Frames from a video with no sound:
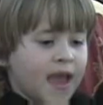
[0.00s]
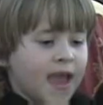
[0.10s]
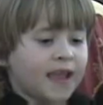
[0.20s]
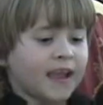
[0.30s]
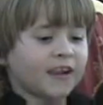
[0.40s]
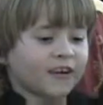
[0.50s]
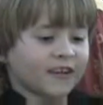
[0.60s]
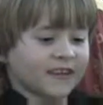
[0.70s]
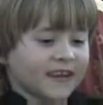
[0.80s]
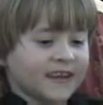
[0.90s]
hey
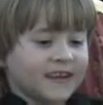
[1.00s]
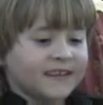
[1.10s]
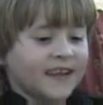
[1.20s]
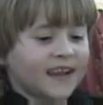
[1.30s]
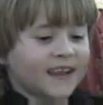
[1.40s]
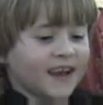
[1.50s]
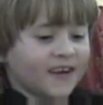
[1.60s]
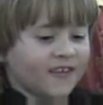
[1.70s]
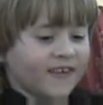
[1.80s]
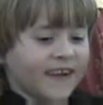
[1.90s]
Harold, Dad
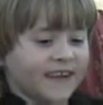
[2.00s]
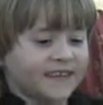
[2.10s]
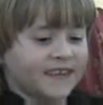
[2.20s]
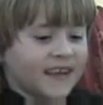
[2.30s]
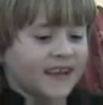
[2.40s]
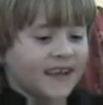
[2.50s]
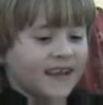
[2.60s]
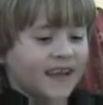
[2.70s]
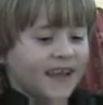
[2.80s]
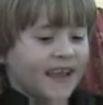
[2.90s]
got a raise,
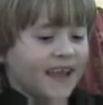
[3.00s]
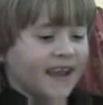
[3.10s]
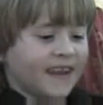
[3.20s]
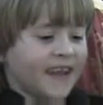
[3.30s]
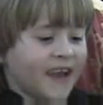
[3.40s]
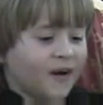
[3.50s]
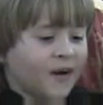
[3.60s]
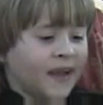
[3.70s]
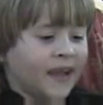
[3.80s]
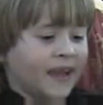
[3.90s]
and
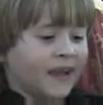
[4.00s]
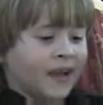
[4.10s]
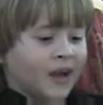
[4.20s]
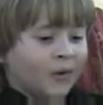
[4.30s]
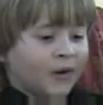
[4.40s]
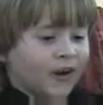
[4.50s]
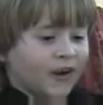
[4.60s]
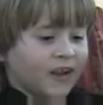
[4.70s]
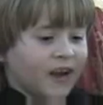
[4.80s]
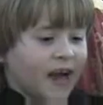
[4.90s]
now
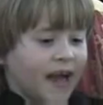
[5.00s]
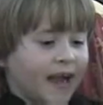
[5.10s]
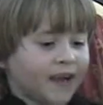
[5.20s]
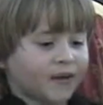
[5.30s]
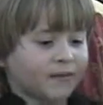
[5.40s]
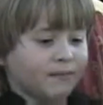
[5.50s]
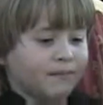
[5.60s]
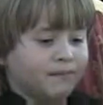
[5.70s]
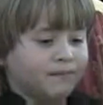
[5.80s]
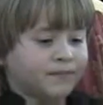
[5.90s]
we're in a higher
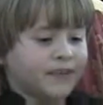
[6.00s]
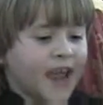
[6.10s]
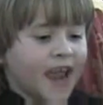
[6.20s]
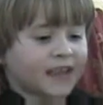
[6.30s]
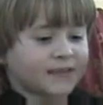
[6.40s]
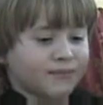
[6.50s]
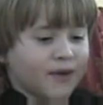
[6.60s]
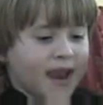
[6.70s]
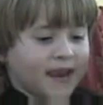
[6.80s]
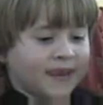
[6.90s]
tax
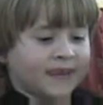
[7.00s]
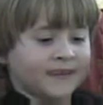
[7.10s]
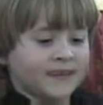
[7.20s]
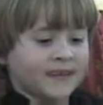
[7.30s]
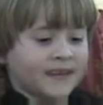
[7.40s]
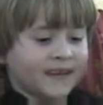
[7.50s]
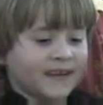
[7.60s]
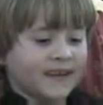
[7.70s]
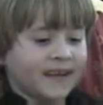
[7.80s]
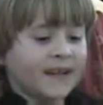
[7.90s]
bracket.
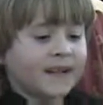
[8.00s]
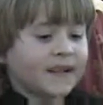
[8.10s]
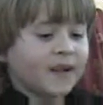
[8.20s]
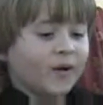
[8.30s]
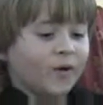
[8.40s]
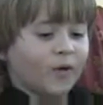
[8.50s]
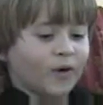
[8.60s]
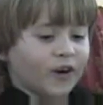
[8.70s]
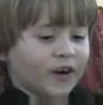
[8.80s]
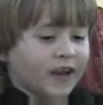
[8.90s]

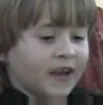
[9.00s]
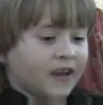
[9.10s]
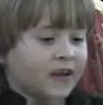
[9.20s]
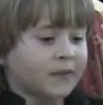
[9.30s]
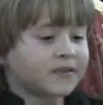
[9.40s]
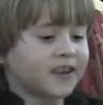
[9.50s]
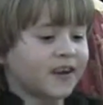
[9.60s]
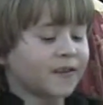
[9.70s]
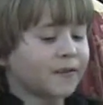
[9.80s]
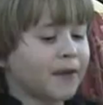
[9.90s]
Or, come
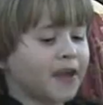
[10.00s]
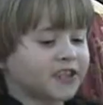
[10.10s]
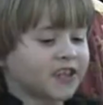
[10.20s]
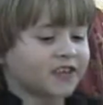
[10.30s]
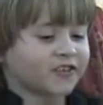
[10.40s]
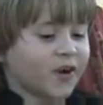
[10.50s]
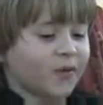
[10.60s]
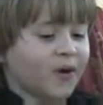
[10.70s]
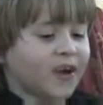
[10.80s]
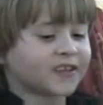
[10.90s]
sit on the bed, Chester,
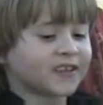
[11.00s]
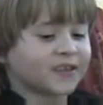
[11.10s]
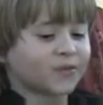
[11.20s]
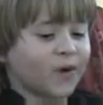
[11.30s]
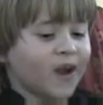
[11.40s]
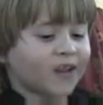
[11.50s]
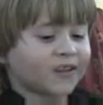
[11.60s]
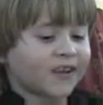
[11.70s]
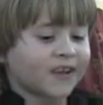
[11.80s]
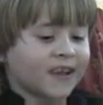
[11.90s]
and watch this
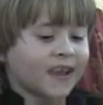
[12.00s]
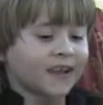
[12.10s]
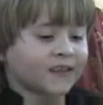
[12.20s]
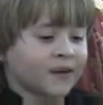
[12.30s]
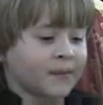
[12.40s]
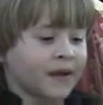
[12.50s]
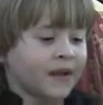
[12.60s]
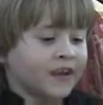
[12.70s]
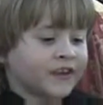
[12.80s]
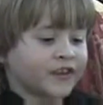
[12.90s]
Wild Kingdom
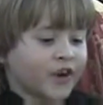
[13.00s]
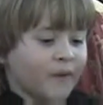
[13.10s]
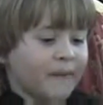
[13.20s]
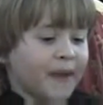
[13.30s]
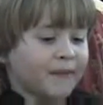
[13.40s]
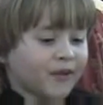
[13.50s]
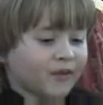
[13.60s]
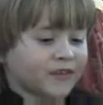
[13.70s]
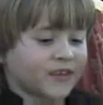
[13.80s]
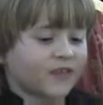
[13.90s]
show. Maybe
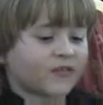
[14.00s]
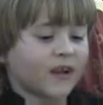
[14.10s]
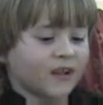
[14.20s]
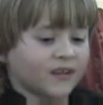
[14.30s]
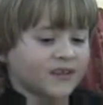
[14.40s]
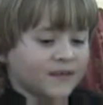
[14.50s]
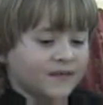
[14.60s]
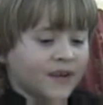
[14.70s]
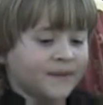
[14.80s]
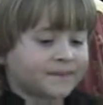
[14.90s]
you'll feel relative.